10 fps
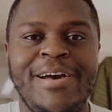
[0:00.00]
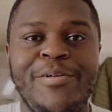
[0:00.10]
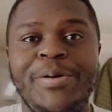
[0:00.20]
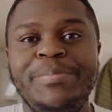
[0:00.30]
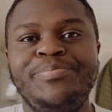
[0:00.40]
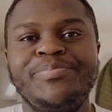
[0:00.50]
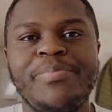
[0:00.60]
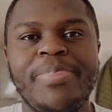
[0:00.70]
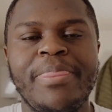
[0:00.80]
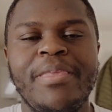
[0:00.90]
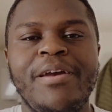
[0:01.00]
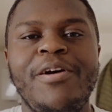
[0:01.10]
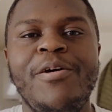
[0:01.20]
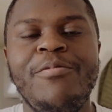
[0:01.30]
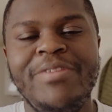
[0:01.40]
Well,
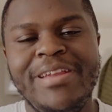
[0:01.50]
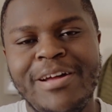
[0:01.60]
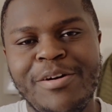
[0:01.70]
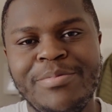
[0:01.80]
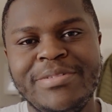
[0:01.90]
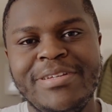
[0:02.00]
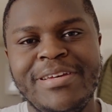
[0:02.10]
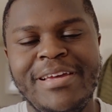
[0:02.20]
hopefully that helped.